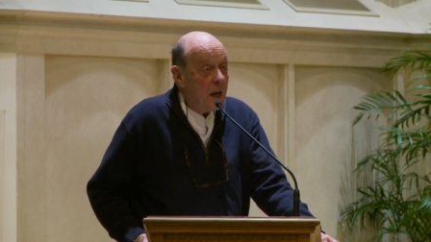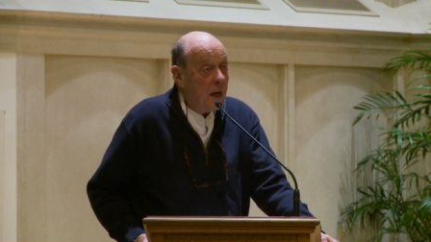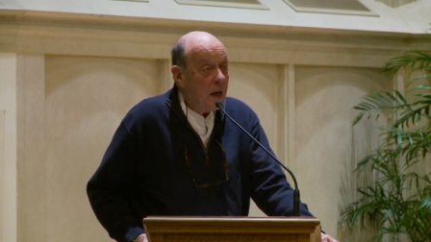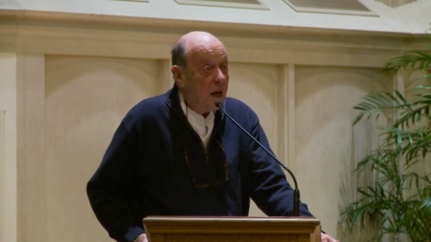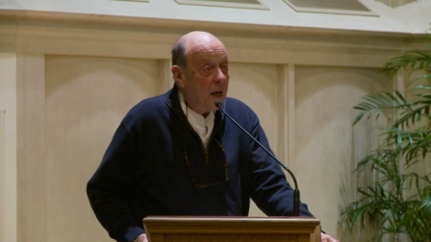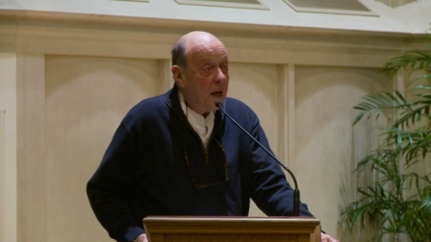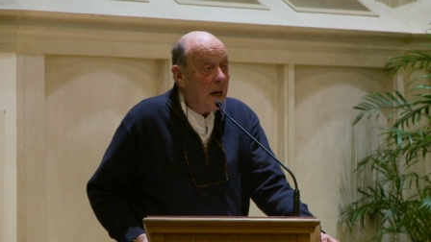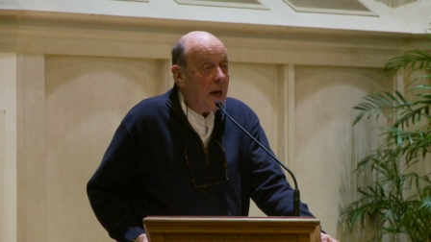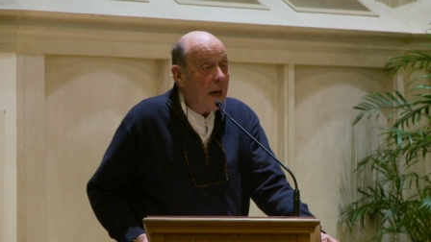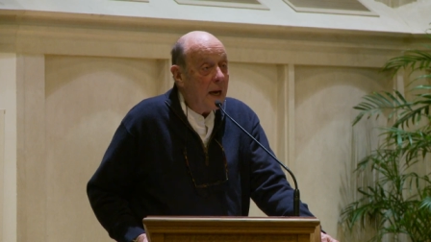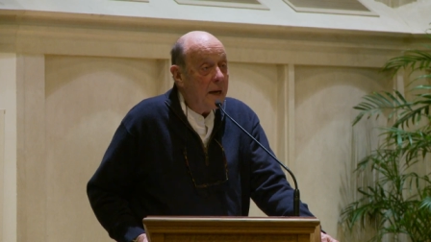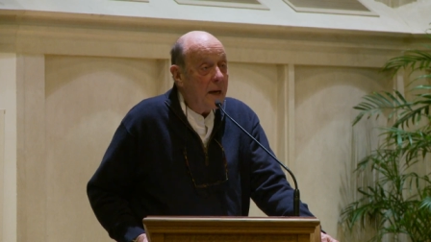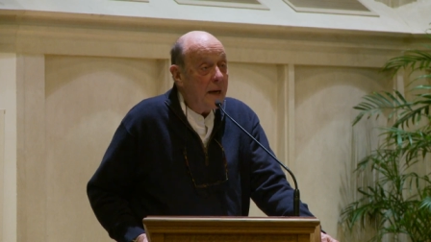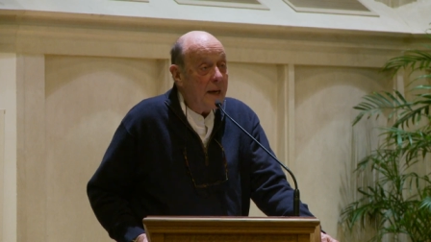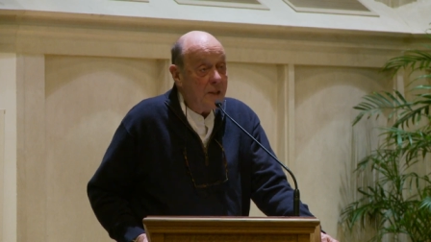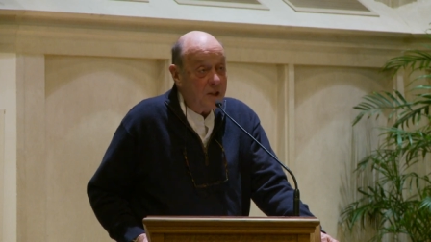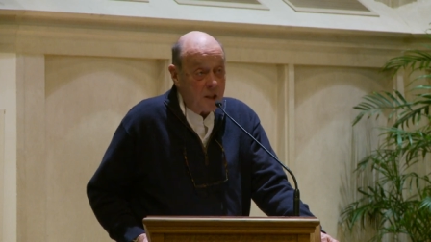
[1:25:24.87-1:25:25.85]
uh, and
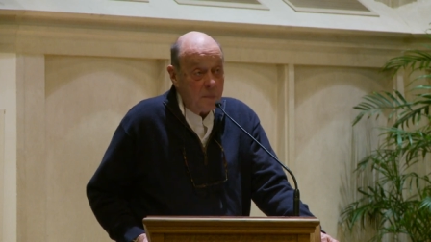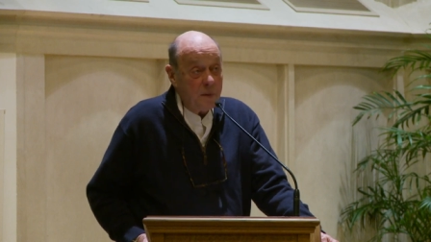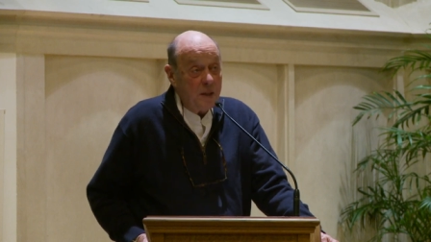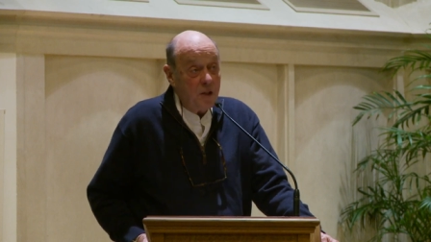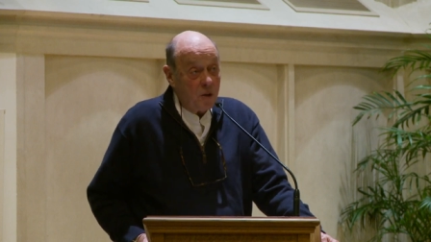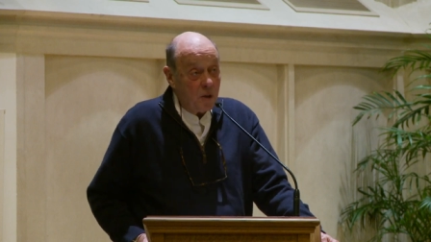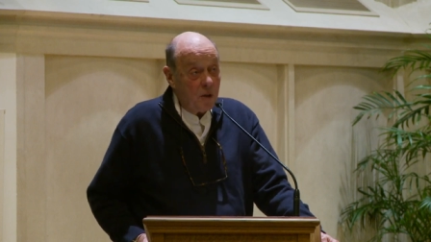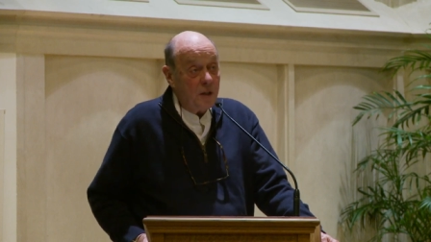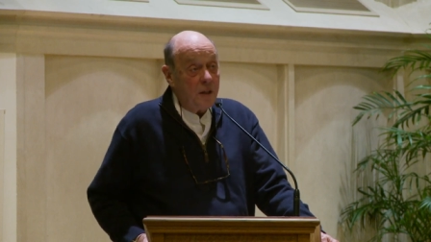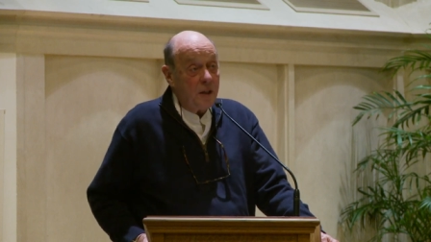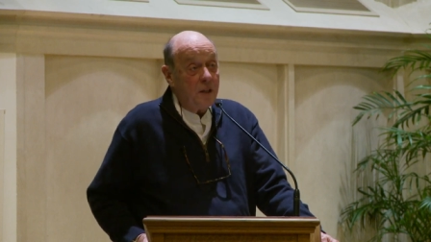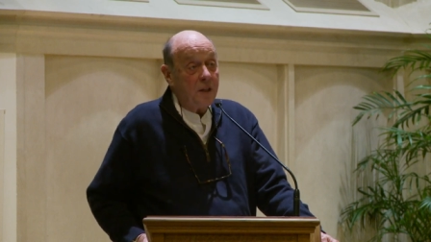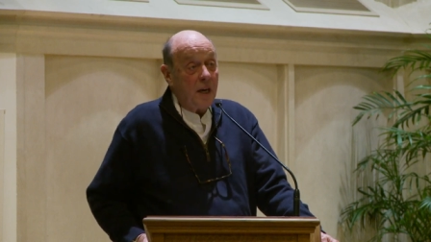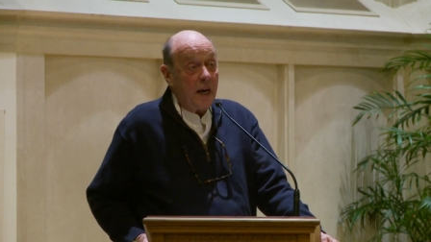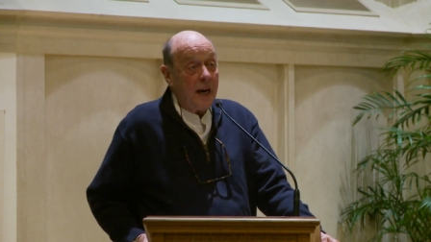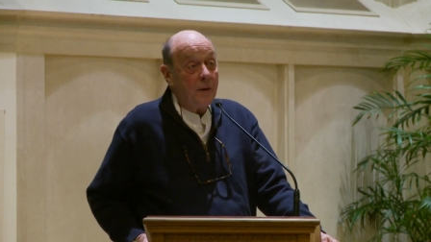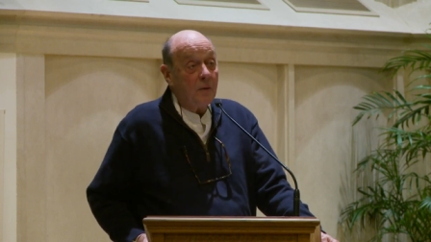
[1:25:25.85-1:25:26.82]
it has to be turned
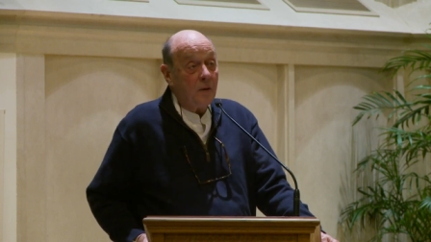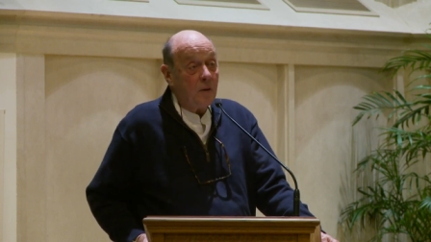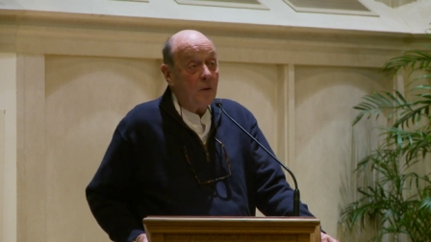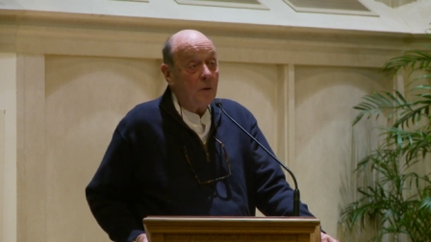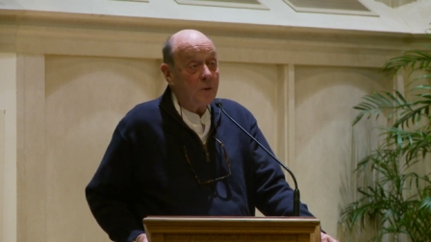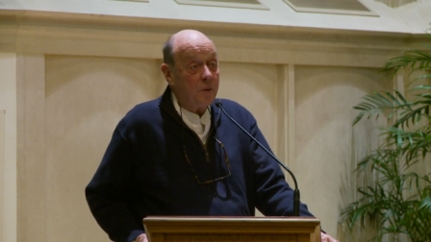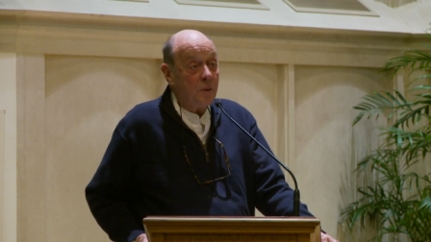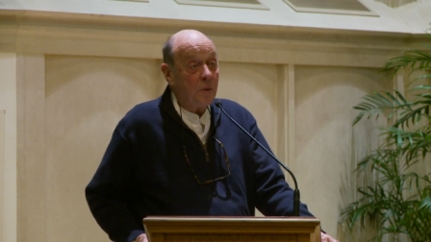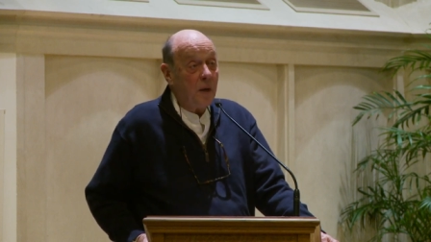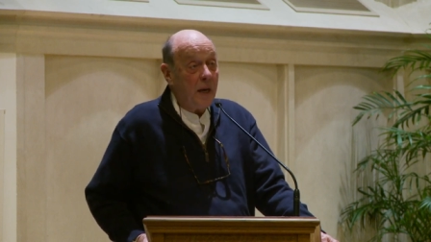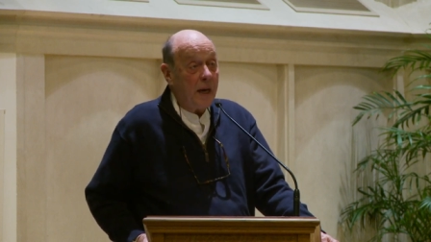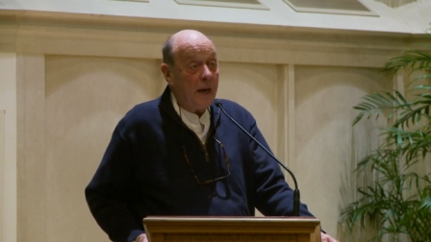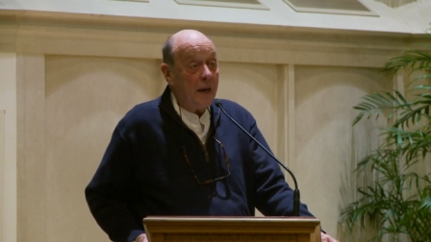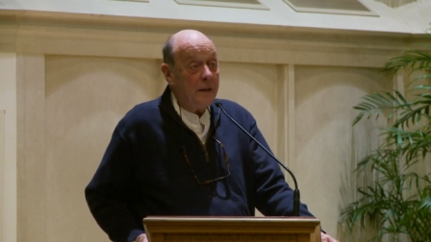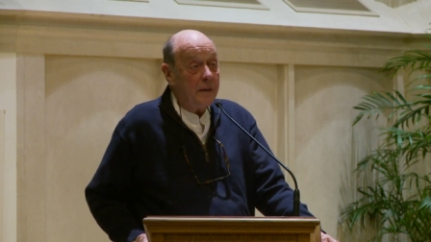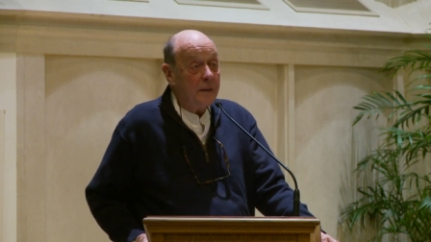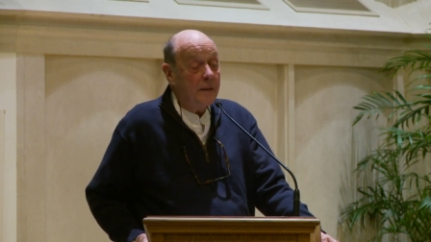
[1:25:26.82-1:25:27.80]
into agricultural
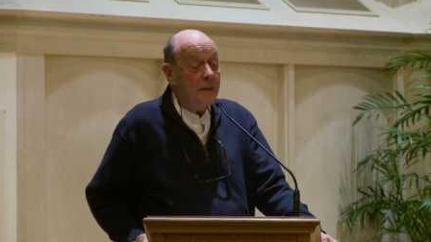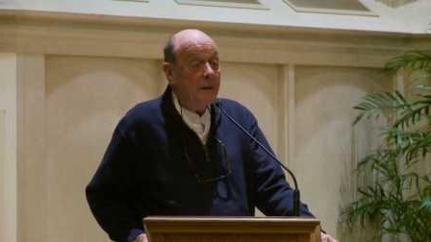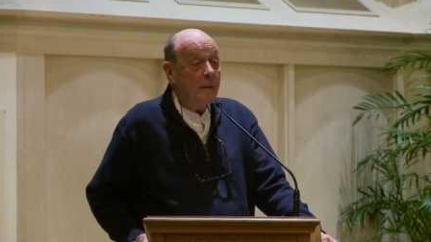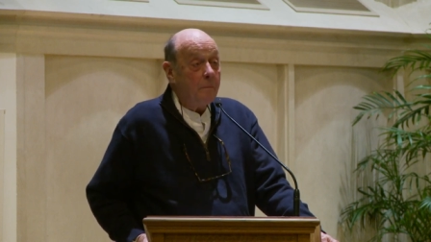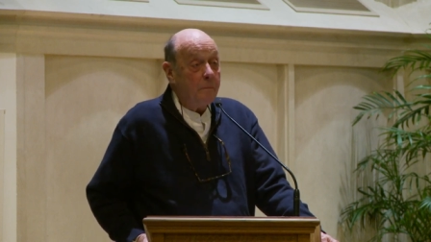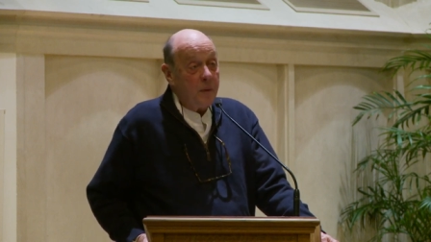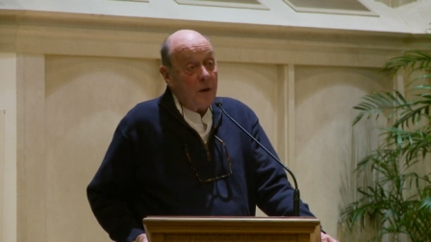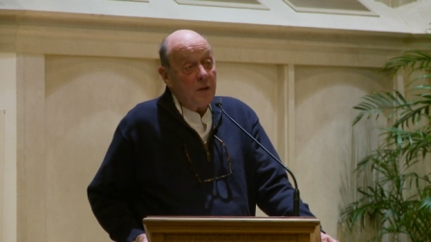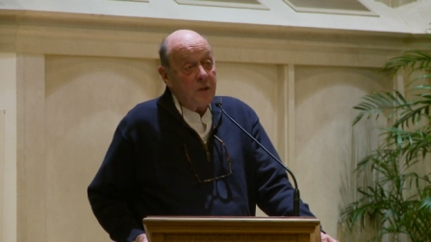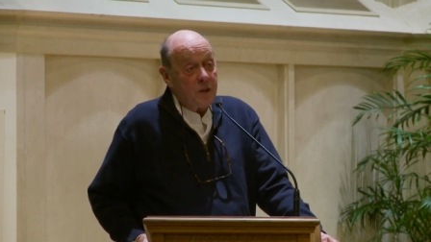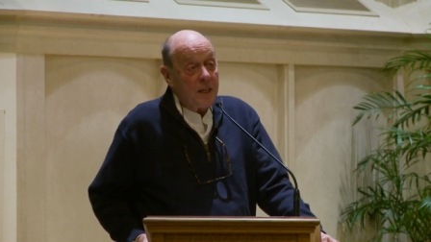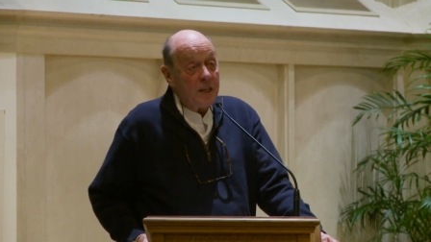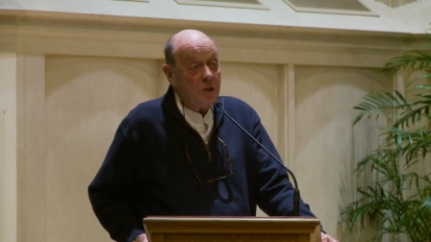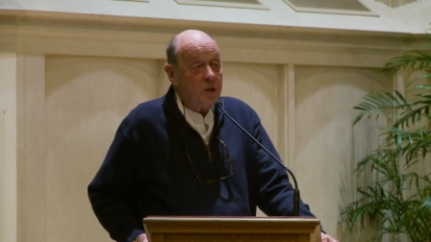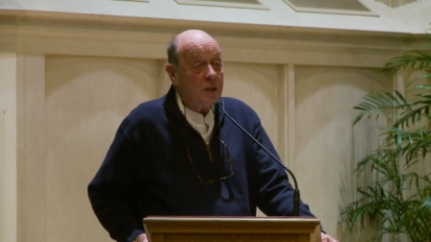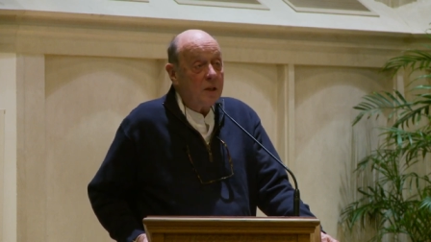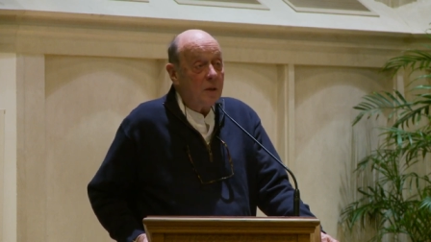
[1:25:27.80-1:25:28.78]
land because
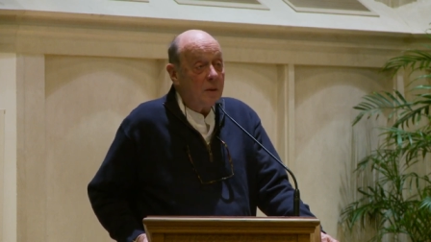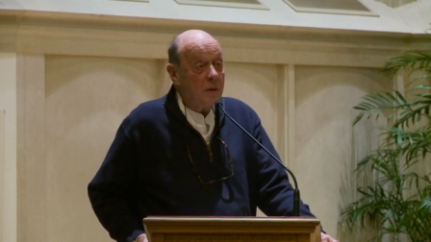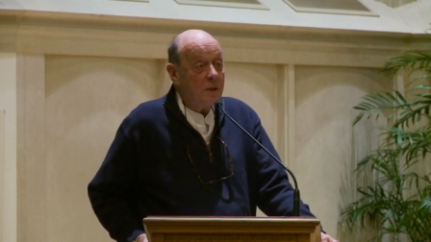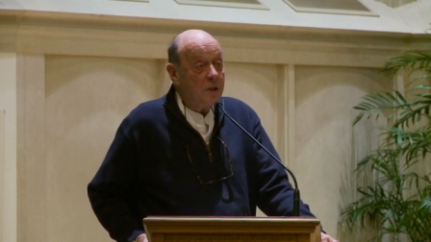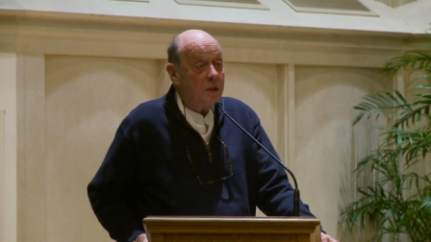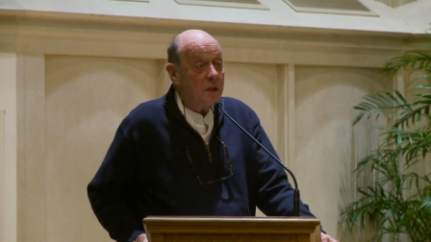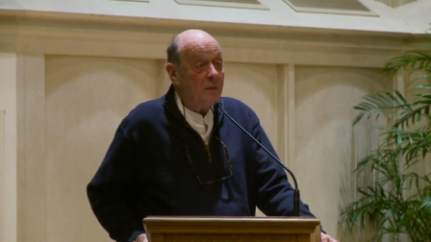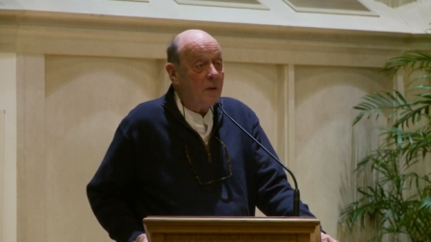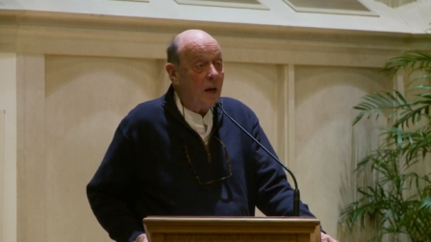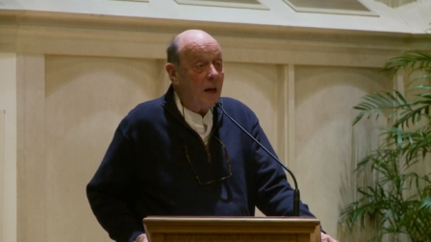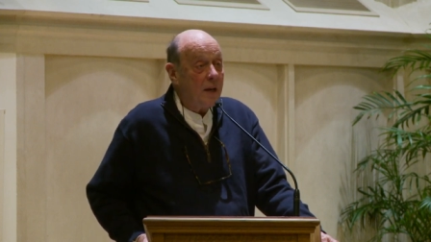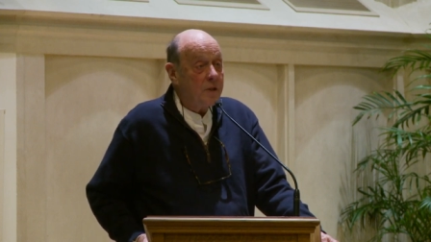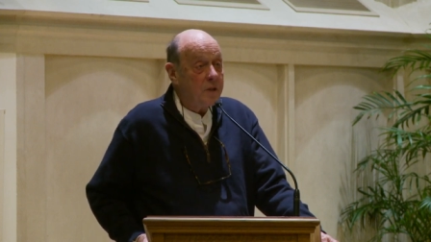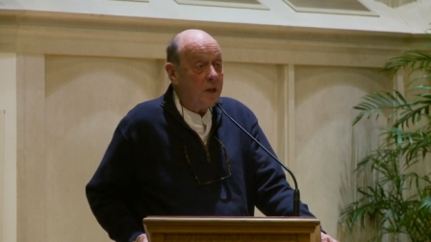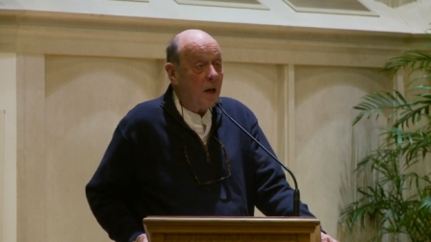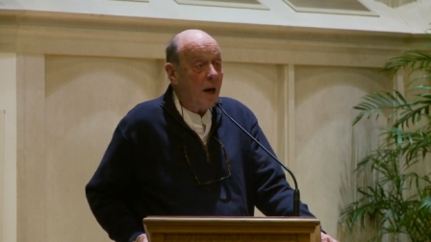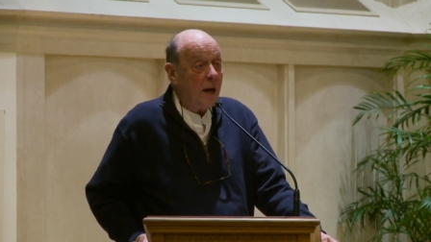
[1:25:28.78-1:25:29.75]
that's the only
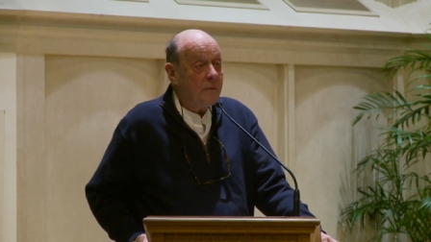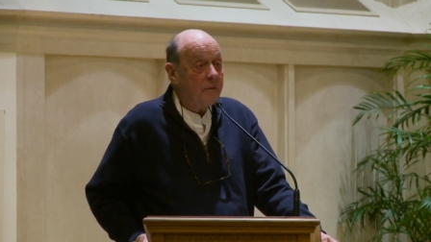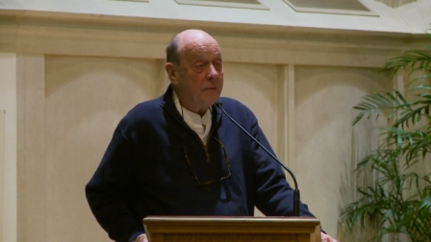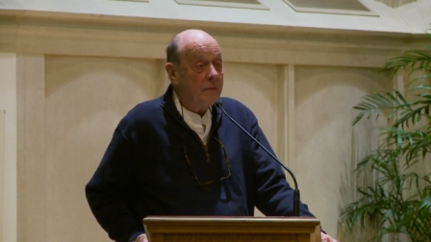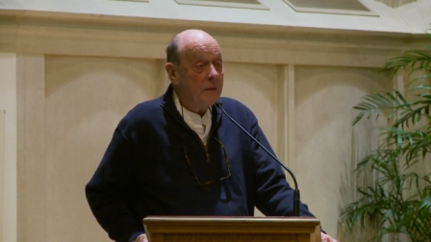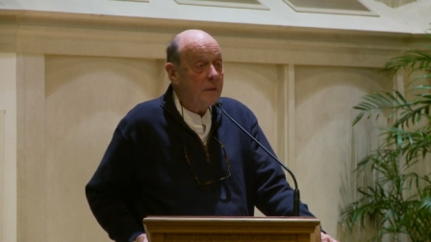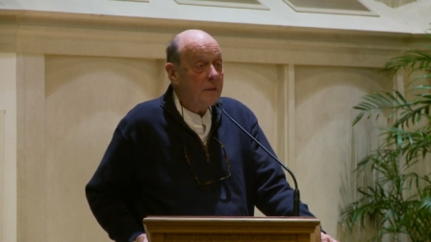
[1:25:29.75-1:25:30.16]
civilized life.